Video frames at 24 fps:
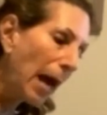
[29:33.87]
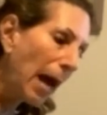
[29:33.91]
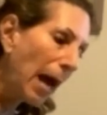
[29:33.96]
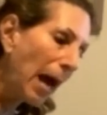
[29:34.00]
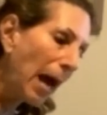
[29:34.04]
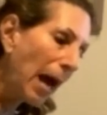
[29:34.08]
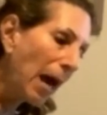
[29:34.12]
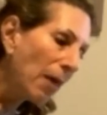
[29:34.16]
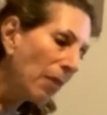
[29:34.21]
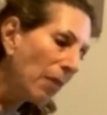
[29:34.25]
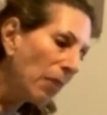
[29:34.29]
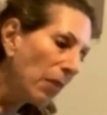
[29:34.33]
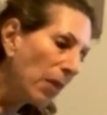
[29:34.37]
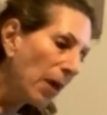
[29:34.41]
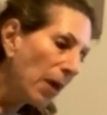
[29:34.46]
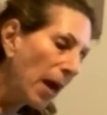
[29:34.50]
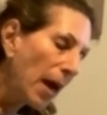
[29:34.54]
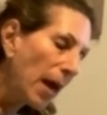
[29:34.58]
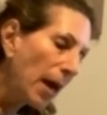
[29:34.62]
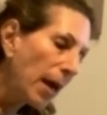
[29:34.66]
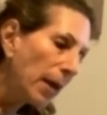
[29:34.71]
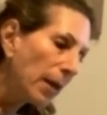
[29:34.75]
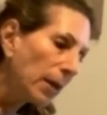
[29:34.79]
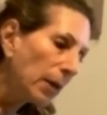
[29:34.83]
and
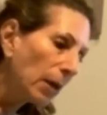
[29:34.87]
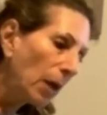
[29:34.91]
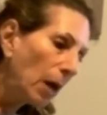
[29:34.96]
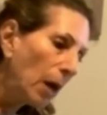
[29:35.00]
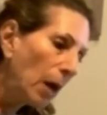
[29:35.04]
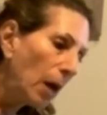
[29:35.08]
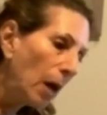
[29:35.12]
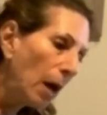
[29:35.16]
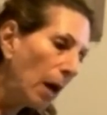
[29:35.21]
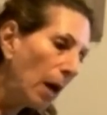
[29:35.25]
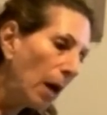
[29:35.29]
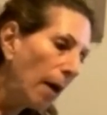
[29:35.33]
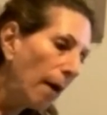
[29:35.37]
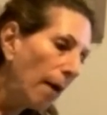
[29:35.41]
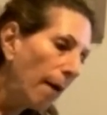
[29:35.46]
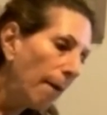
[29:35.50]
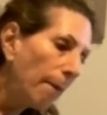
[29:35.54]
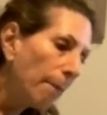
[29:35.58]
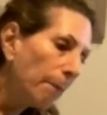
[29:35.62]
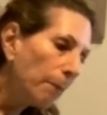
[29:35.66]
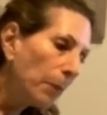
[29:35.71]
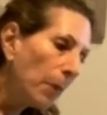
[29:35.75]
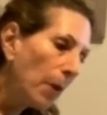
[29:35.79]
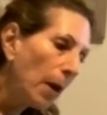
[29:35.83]
then
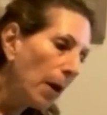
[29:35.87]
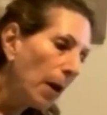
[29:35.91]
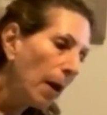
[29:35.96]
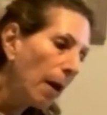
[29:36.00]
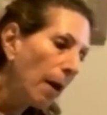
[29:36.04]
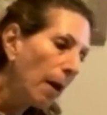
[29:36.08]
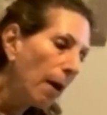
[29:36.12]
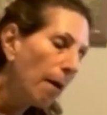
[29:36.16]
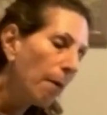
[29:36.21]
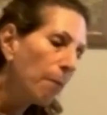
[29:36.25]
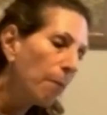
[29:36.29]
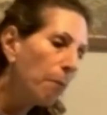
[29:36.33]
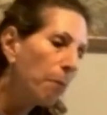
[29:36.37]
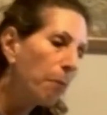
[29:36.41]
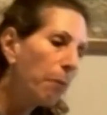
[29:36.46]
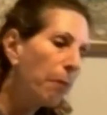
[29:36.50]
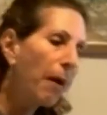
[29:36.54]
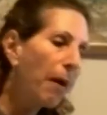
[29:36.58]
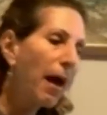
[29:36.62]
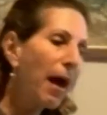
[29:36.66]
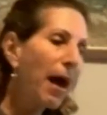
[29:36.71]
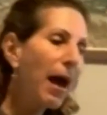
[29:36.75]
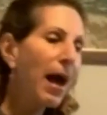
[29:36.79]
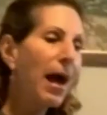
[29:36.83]
come
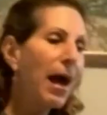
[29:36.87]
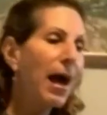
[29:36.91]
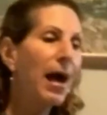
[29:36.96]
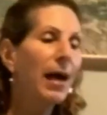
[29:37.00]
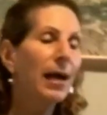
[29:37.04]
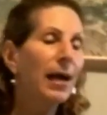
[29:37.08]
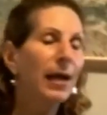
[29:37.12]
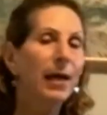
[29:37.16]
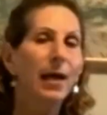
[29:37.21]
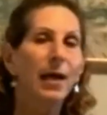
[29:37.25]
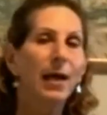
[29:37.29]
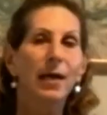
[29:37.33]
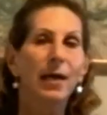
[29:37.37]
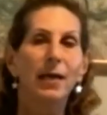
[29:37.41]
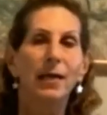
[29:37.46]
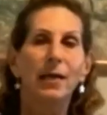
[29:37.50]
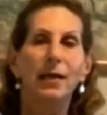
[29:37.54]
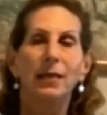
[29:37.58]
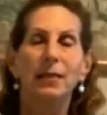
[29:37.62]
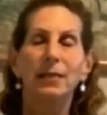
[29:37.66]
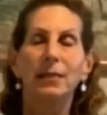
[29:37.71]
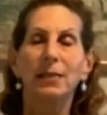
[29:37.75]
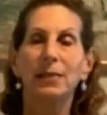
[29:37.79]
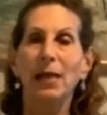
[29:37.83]
back
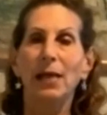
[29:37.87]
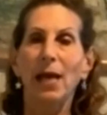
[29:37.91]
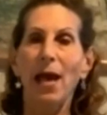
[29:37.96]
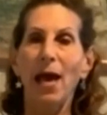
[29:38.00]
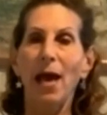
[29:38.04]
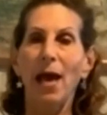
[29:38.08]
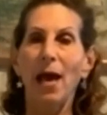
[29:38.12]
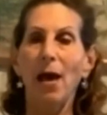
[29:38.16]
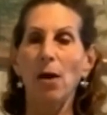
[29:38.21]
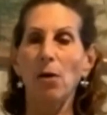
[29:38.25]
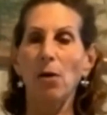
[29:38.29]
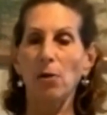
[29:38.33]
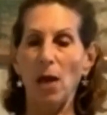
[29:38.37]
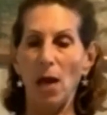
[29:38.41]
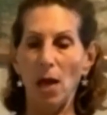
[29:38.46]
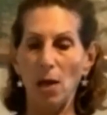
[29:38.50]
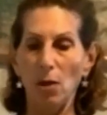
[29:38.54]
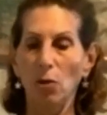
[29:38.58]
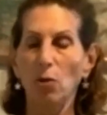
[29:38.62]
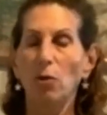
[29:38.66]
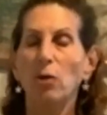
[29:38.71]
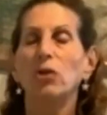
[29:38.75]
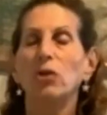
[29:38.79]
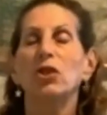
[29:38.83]
down, and
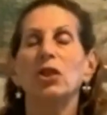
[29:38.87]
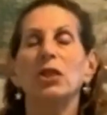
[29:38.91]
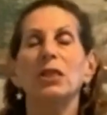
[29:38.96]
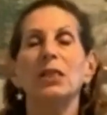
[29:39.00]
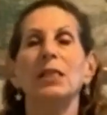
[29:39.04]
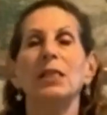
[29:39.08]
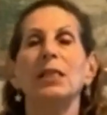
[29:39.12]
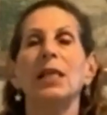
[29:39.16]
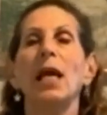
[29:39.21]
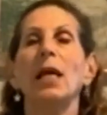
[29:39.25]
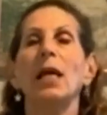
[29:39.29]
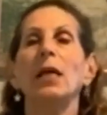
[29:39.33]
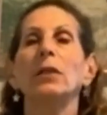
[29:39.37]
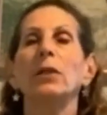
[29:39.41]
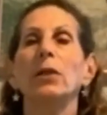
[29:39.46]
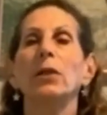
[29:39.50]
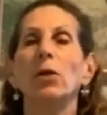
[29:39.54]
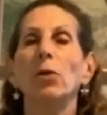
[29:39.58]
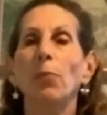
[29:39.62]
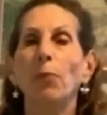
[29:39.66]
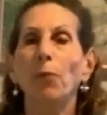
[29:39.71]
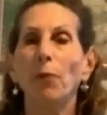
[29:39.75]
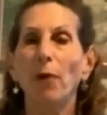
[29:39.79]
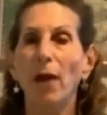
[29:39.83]
you could just take a
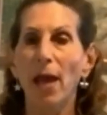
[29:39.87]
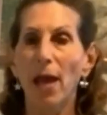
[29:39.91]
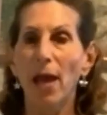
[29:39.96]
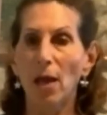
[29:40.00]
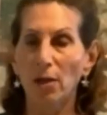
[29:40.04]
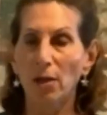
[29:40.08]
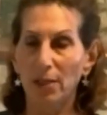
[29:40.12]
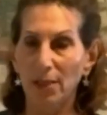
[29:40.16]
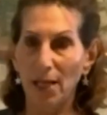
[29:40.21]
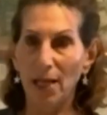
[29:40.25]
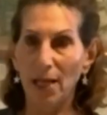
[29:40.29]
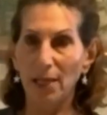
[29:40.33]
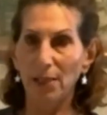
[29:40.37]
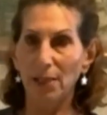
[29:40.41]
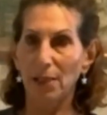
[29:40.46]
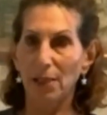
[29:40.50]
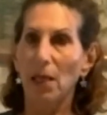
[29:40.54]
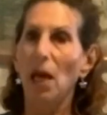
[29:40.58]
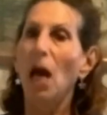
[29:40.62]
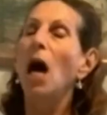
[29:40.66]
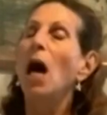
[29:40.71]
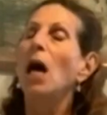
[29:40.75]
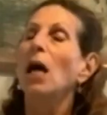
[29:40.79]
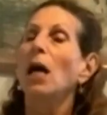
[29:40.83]
little break because that's
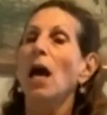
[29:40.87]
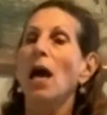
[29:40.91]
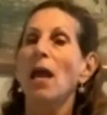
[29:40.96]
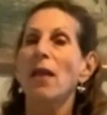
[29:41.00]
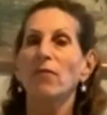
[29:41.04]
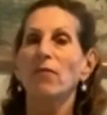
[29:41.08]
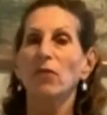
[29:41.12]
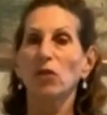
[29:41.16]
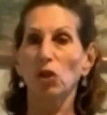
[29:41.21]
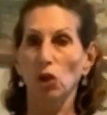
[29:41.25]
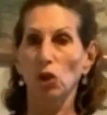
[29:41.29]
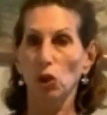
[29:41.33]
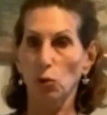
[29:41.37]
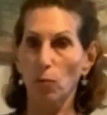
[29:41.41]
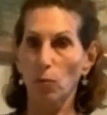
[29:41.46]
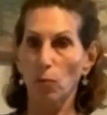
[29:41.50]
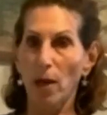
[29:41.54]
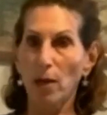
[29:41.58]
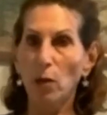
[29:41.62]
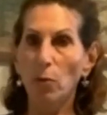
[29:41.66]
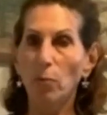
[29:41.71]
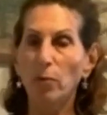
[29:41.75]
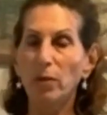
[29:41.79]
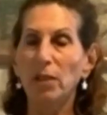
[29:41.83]
kind of a
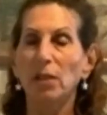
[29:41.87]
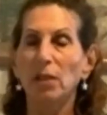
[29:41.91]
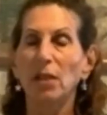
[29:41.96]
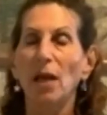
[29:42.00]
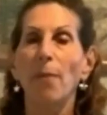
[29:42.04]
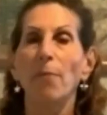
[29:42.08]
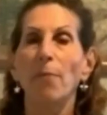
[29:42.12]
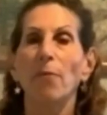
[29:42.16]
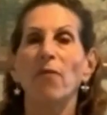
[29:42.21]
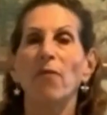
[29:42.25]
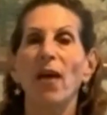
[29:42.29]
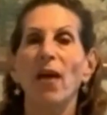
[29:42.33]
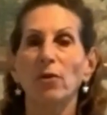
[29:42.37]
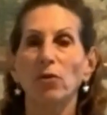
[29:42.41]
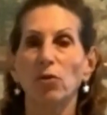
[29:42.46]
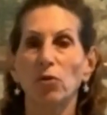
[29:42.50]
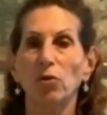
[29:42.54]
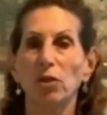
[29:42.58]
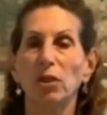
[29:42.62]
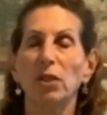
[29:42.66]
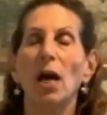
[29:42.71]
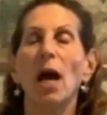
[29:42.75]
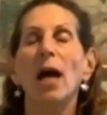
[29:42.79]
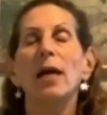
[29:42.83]
strenuous type of
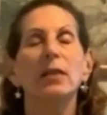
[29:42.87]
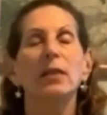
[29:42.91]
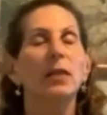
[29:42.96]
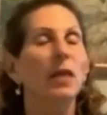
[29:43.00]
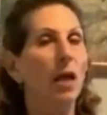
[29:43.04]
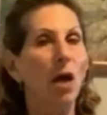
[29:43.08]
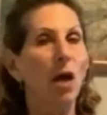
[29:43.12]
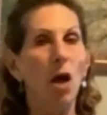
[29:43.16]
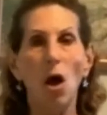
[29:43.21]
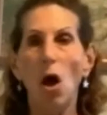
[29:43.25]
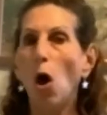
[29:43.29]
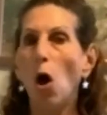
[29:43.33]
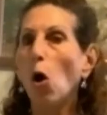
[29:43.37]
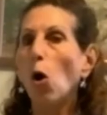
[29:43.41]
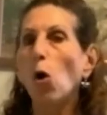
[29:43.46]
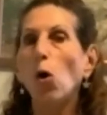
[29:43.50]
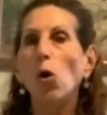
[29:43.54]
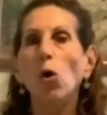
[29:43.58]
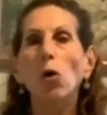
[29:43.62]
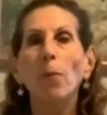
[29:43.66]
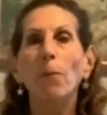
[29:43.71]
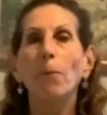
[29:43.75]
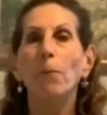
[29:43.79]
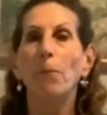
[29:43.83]
exercise, like a
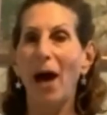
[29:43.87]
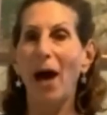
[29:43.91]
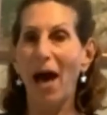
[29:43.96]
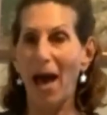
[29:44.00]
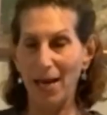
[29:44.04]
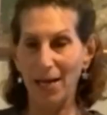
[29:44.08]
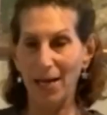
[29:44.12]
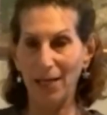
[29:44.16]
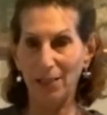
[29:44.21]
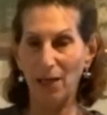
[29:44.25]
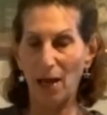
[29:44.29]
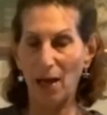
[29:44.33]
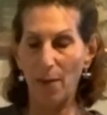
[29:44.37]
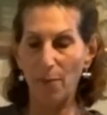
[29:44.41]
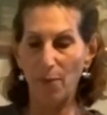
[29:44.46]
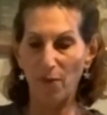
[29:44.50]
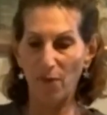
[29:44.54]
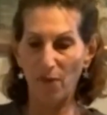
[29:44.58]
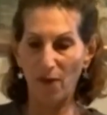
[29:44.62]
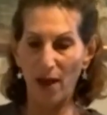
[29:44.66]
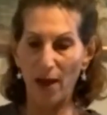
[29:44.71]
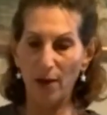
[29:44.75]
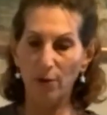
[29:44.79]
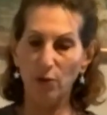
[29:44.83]
whole body type of
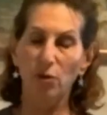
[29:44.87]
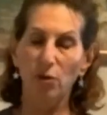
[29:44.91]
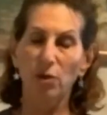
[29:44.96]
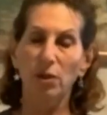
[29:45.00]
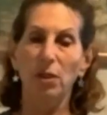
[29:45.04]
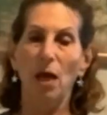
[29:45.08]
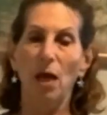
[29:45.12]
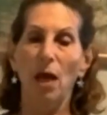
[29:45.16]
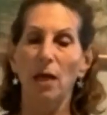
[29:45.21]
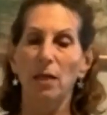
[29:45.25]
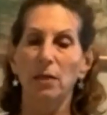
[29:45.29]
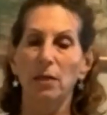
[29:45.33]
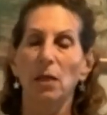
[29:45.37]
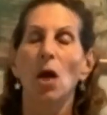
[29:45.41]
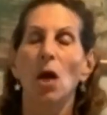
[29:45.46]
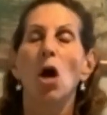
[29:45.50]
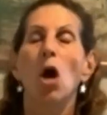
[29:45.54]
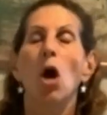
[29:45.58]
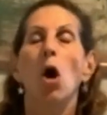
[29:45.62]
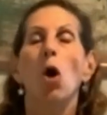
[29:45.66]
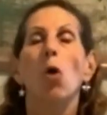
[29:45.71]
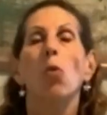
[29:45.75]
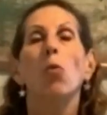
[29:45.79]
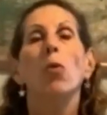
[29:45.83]
exercise.
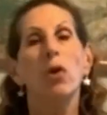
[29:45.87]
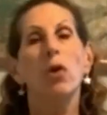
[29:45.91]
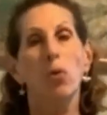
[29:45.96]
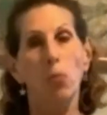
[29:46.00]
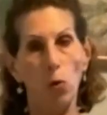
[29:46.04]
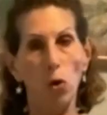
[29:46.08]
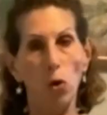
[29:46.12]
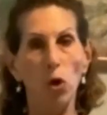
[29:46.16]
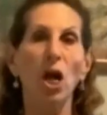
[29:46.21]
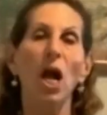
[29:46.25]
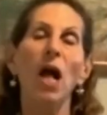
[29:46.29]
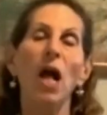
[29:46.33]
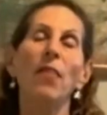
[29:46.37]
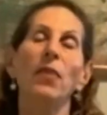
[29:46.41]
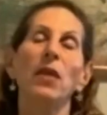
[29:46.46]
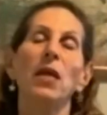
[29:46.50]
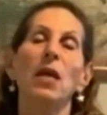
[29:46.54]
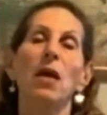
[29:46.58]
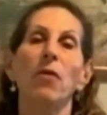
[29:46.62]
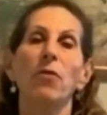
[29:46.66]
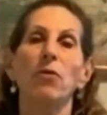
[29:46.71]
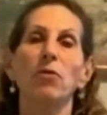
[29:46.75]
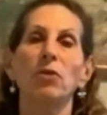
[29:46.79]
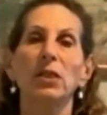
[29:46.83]
We're going to work on the
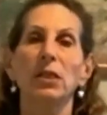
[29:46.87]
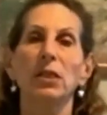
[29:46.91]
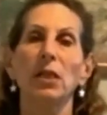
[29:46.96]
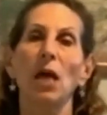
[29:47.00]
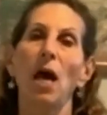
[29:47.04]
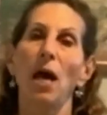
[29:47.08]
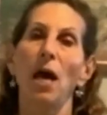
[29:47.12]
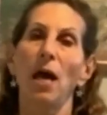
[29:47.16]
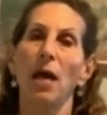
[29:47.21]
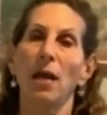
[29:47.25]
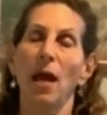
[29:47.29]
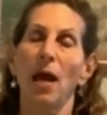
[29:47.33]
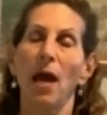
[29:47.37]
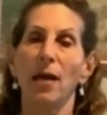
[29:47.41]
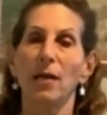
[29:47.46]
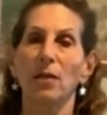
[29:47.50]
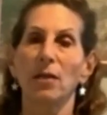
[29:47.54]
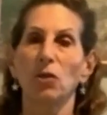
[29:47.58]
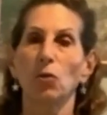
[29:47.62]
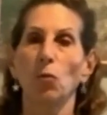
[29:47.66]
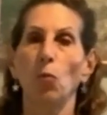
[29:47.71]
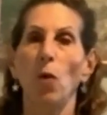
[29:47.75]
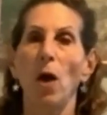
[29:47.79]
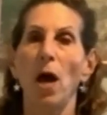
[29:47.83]
other side
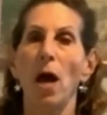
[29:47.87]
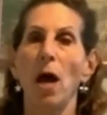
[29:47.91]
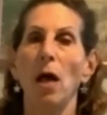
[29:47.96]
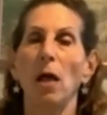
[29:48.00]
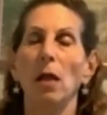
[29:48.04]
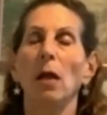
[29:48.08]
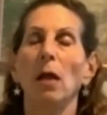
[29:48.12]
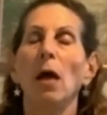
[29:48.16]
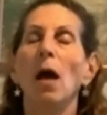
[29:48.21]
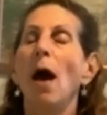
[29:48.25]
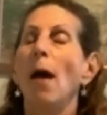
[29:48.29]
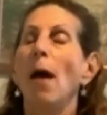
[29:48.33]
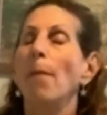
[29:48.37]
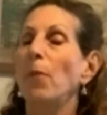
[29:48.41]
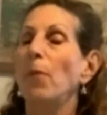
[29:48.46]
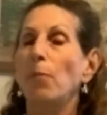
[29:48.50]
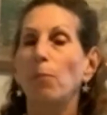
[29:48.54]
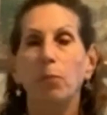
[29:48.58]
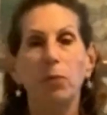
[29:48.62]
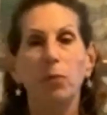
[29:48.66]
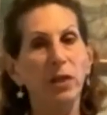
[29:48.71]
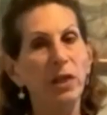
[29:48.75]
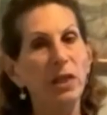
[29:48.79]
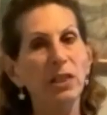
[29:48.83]
as well. But
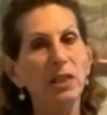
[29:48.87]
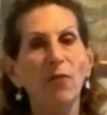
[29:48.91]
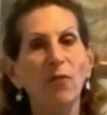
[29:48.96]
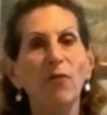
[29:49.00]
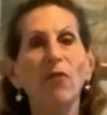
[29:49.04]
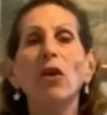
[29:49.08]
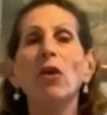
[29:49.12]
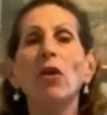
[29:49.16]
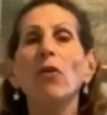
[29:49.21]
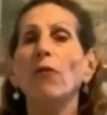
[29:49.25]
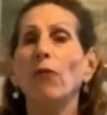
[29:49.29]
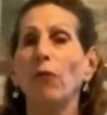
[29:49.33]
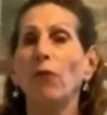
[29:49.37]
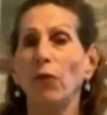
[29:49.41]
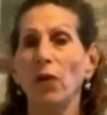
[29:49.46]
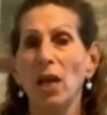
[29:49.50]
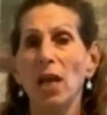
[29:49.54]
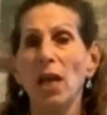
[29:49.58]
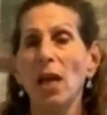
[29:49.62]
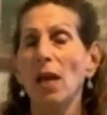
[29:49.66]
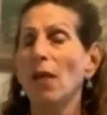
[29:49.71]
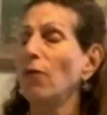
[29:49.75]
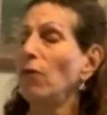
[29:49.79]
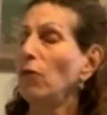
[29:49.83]
please feel free,
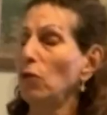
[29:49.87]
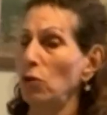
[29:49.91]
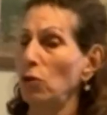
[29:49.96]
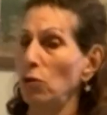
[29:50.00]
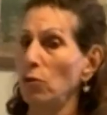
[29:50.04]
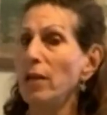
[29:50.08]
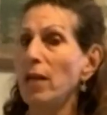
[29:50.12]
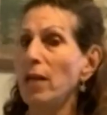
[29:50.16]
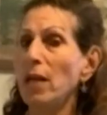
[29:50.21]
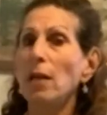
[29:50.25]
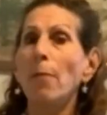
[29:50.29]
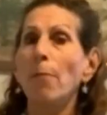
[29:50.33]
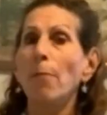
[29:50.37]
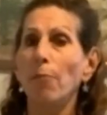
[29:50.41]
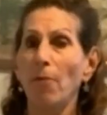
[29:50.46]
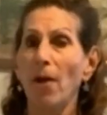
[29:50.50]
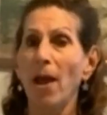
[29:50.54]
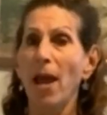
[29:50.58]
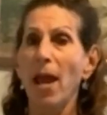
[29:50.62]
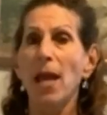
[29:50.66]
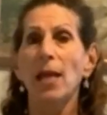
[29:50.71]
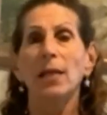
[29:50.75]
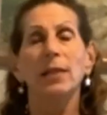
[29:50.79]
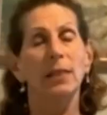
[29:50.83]
if you do need a
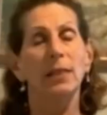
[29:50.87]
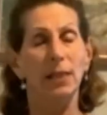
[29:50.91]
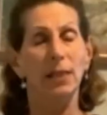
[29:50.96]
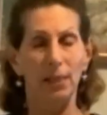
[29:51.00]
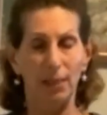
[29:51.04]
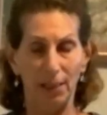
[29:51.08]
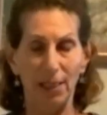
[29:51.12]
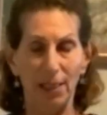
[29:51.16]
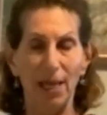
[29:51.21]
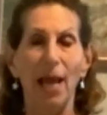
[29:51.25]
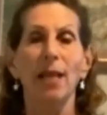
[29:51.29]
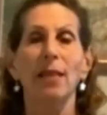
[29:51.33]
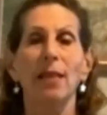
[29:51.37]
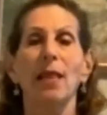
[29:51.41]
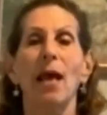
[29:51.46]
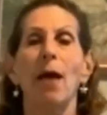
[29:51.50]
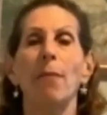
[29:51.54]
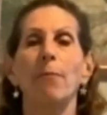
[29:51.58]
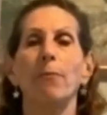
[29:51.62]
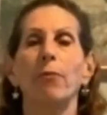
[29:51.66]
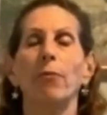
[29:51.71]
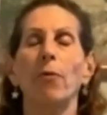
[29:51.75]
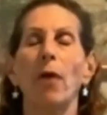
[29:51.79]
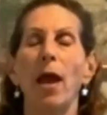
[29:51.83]
break, to take that
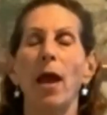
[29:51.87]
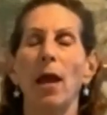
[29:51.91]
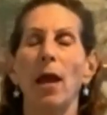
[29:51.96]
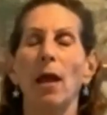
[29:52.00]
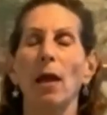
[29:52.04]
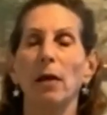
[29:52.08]
break.